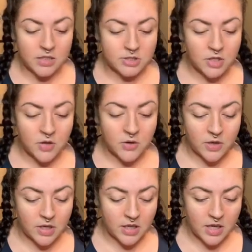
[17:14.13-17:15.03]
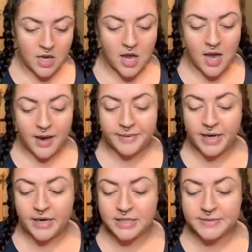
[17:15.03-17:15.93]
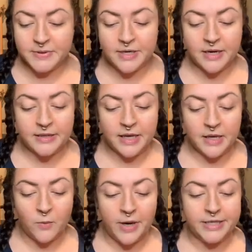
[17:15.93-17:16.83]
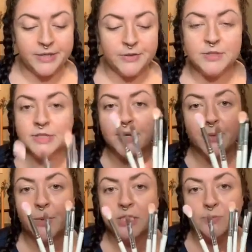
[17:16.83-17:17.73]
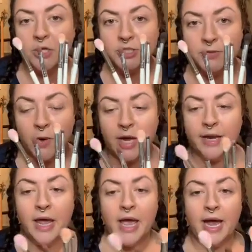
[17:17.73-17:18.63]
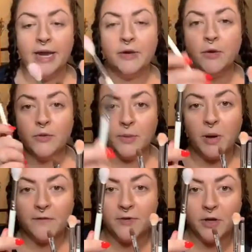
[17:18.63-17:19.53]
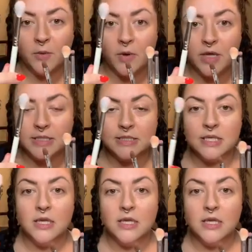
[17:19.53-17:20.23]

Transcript: So I'm not an expert on like when to use which brushes when. I know the puffier ones